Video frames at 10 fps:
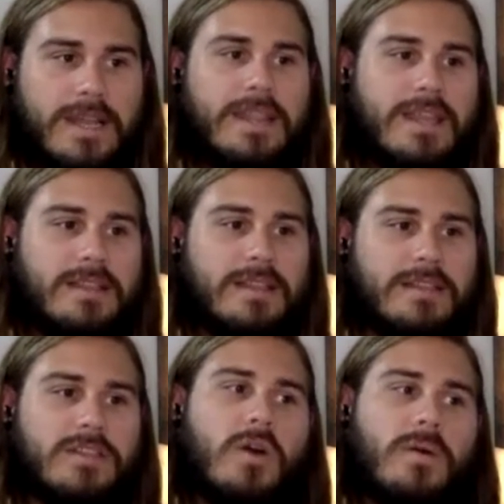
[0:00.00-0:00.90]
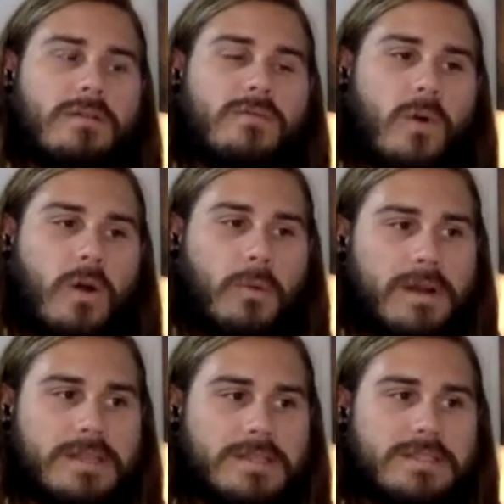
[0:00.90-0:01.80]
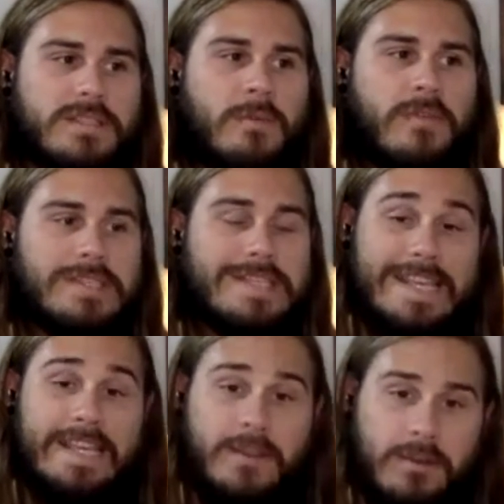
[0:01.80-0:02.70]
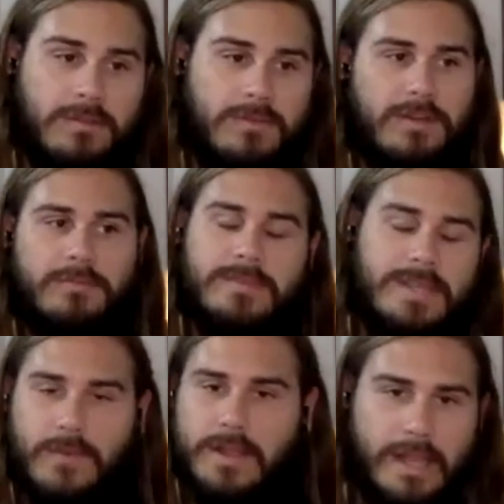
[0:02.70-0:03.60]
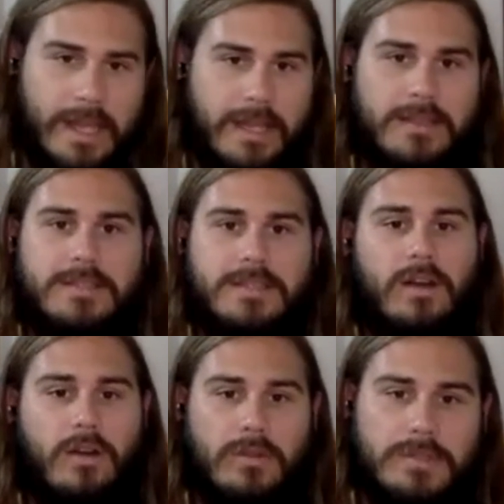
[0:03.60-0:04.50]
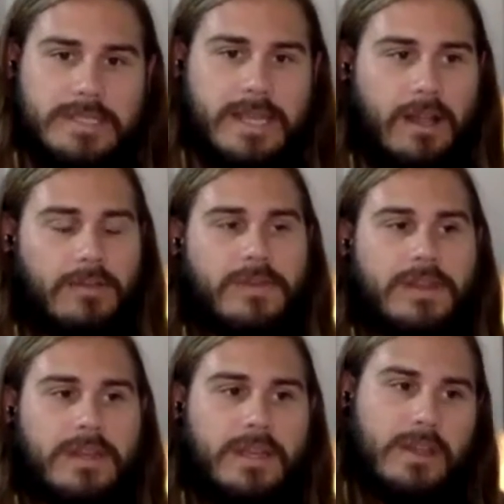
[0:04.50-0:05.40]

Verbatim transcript: And I think that going forward is some of us heal from different things in our own self and